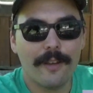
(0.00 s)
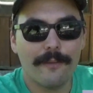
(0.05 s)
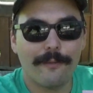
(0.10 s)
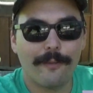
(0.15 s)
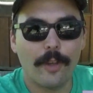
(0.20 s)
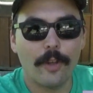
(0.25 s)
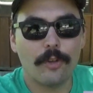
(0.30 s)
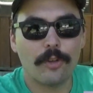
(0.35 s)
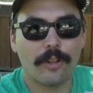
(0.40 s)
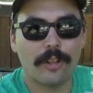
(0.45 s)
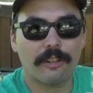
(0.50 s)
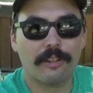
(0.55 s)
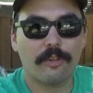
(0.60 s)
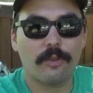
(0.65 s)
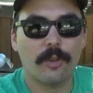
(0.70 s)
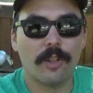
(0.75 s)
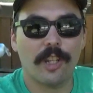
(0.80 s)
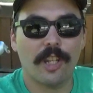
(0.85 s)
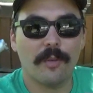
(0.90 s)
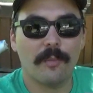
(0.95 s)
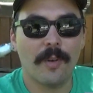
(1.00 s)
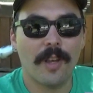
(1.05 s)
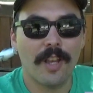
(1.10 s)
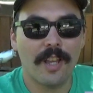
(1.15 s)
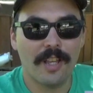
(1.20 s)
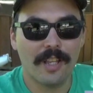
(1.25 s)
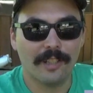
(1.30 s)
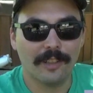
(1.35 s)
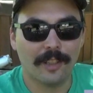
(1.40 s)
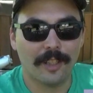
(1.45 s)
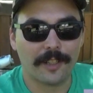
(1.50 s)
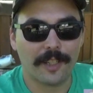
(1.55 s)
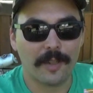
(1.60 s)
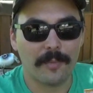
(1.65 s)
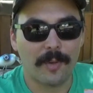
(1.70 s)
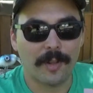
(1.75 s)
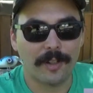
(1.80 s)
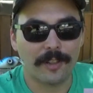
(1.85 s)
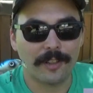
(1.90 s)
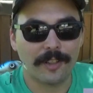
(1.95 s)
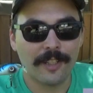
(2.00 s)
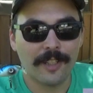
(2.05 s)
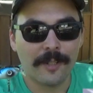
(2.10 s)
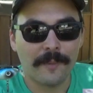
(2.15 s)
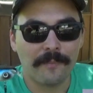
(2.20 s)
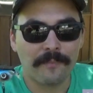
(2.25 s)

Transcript: Fusion Extreme Lucky Bug.